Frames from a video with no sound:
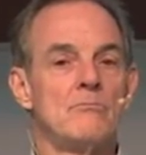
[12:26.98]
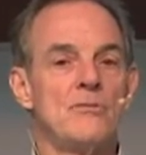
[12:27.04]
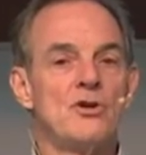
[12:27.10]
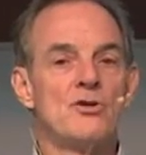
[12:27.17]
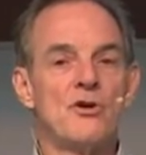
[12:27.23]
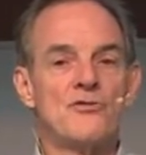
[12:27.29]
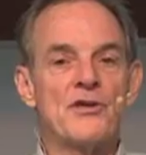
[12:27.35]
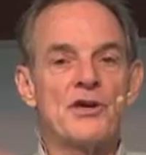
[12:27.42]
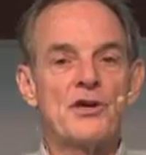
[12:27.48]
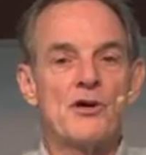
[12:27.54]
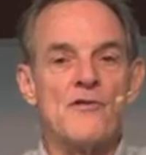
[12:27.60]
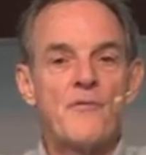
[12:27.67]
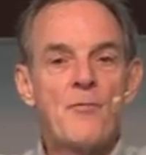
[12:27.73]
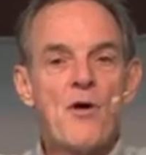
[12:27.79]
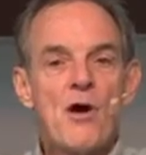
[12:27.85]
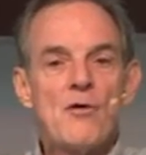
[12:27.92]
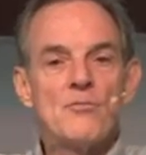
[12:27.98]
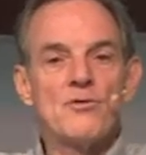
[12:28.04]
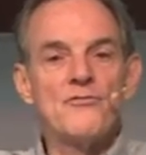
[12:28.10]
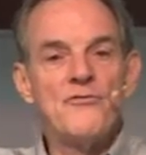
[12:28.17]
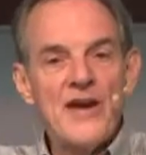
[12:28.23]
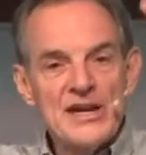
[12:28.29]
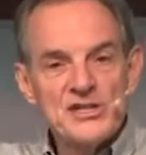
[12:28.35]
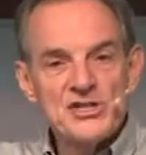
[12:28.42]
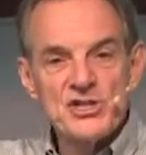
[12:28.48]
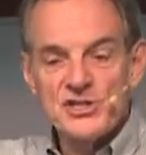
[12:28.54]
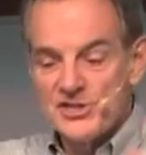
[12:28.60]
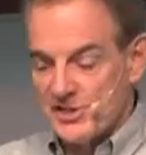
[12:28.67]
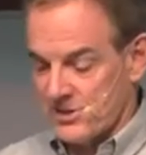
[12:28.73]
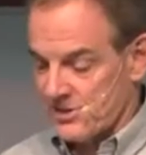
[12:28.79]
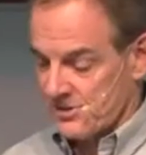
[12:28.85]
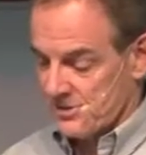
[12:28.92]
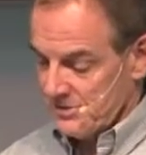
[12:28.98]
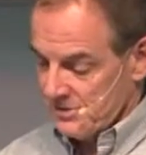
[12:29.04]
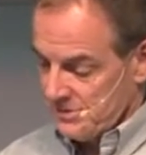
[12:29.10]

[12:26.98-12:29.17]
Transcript: you don't think you have a problem with vengeance,